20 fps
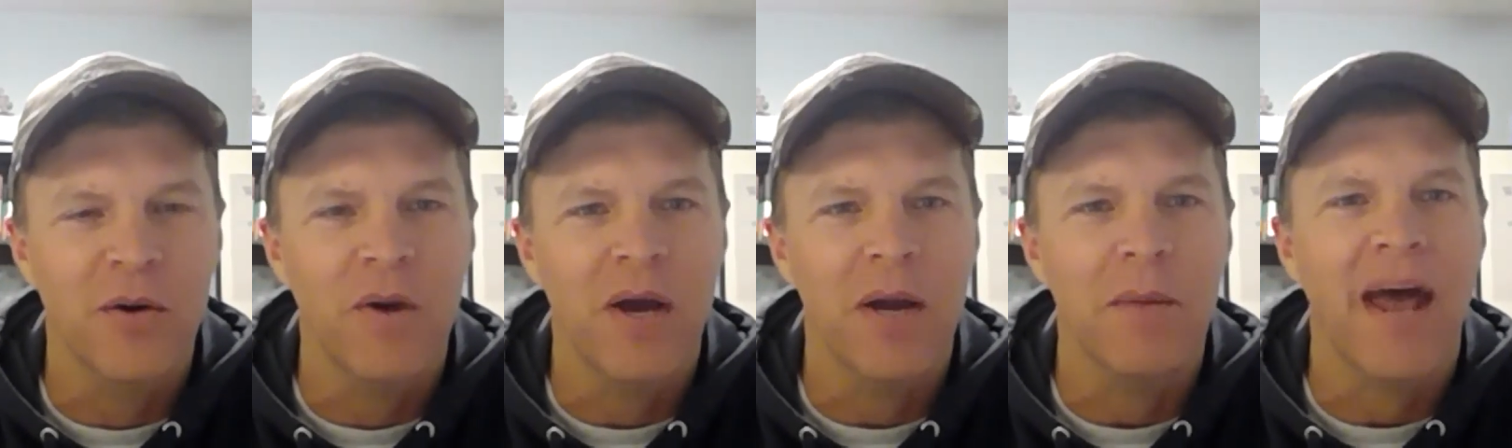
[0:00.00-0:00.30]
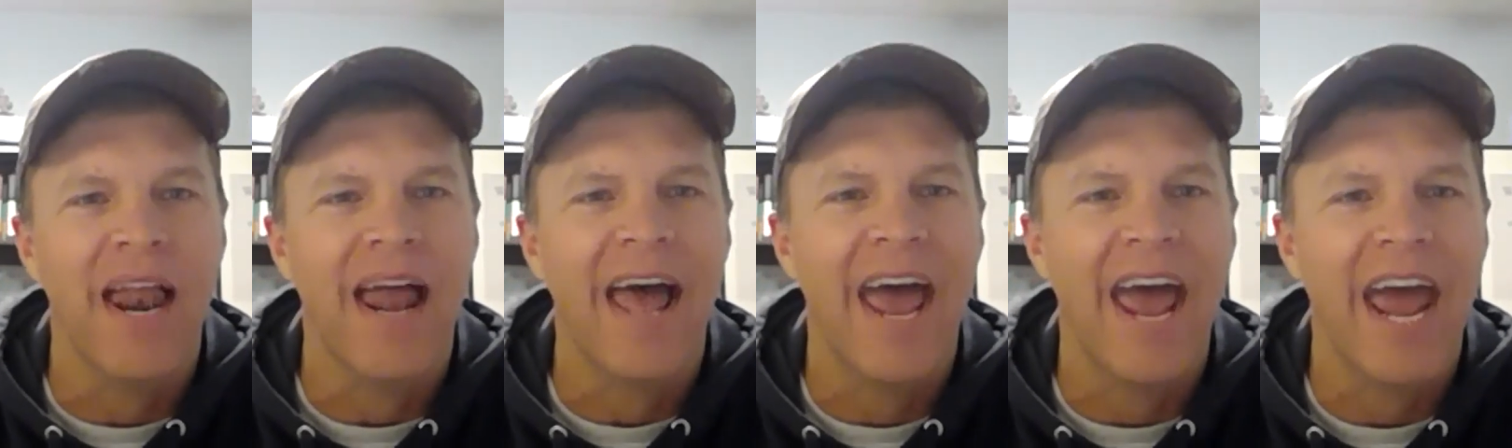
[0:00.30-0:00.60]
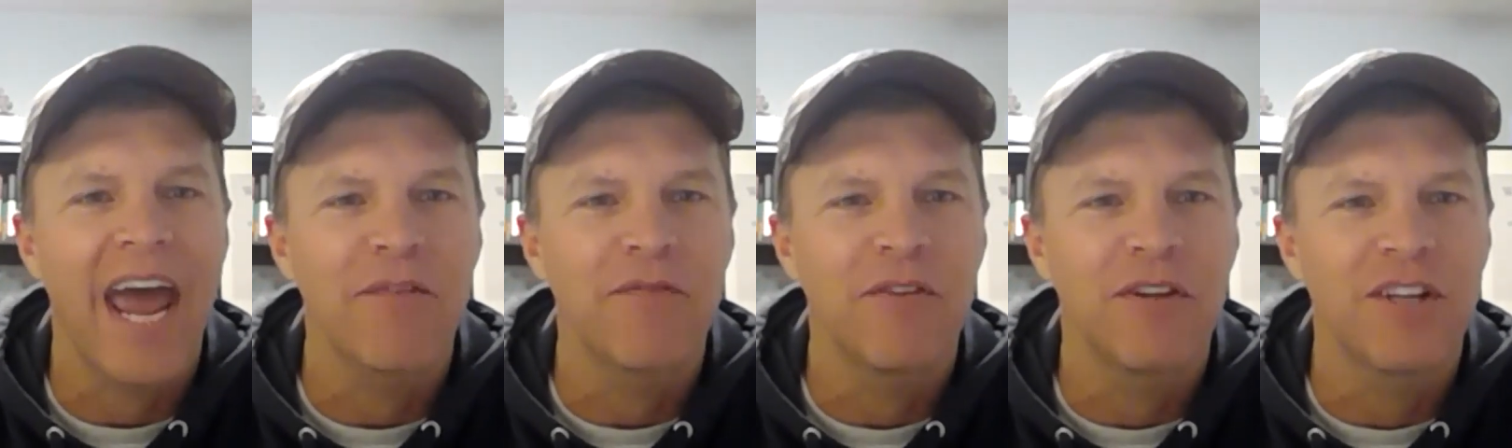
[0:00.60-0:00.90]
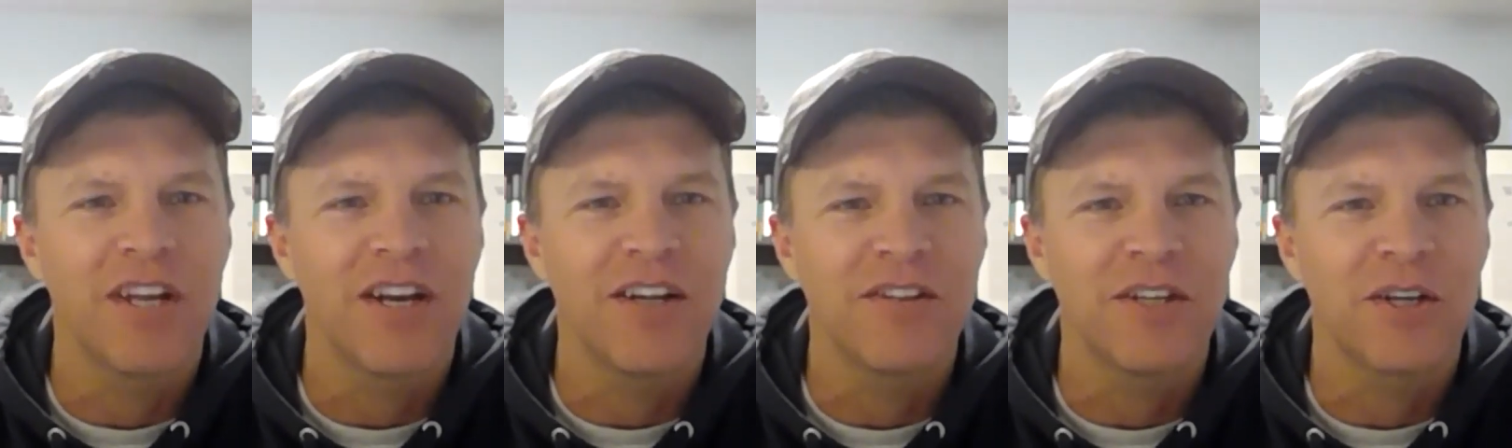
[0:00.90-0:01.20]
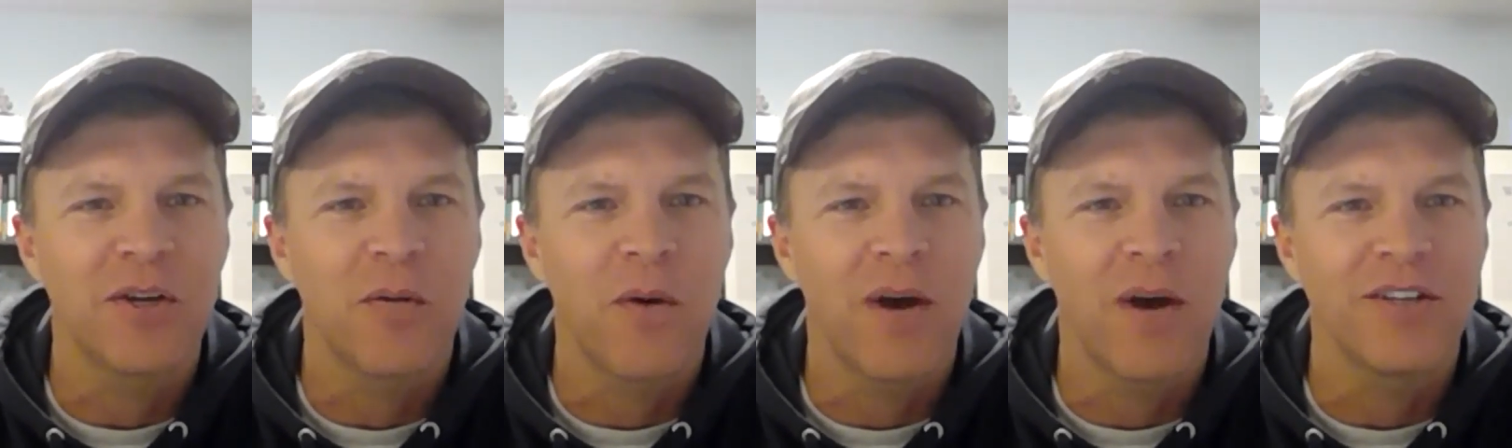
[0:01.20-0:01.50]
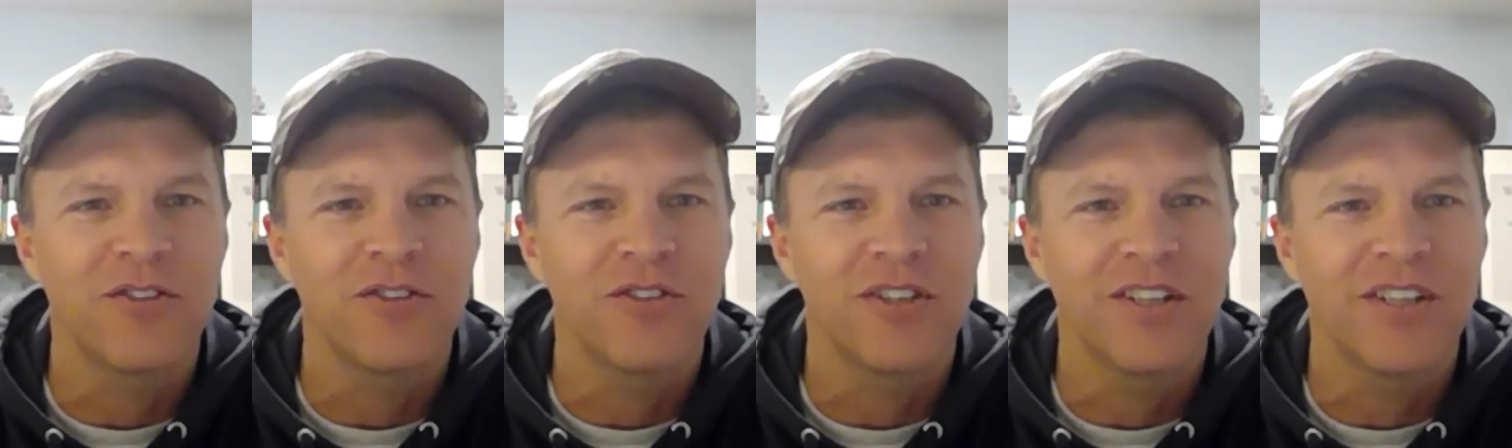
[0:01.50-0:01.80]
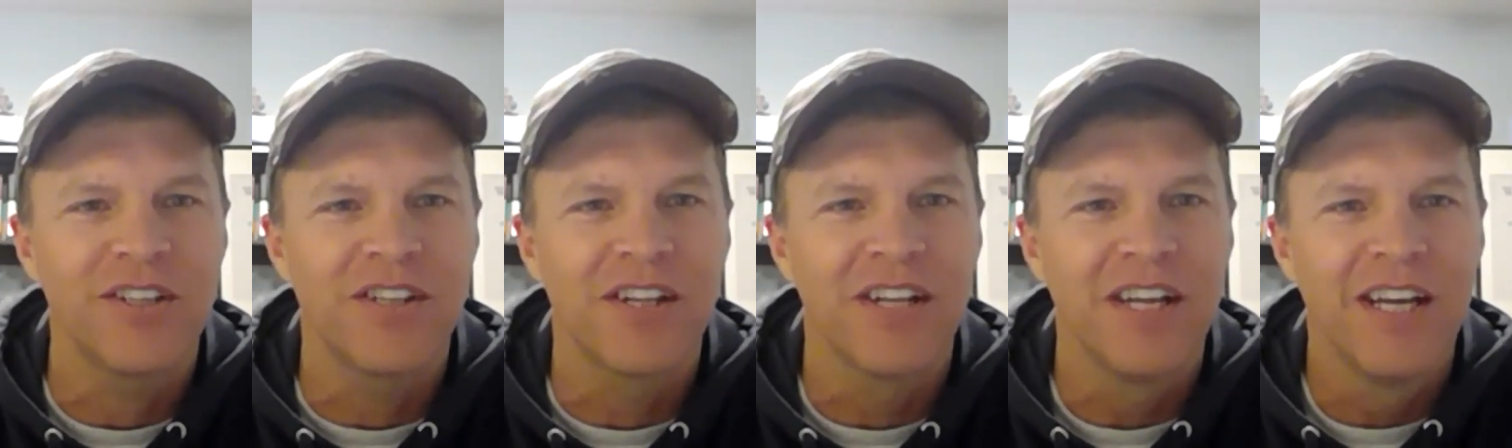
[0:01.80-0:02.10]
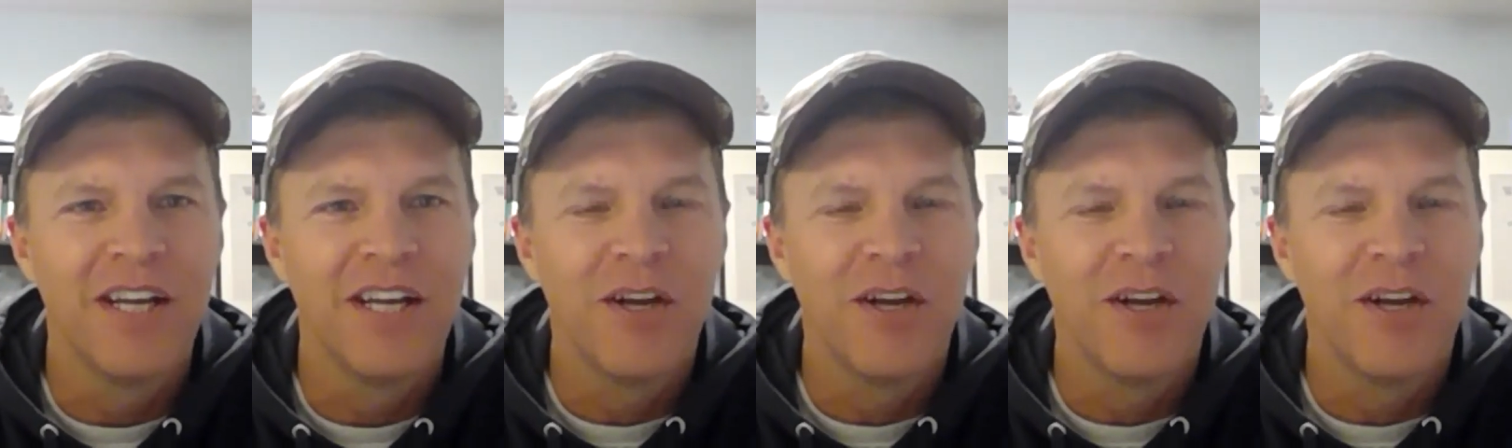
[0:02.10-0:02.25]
We got about a half a dozen questions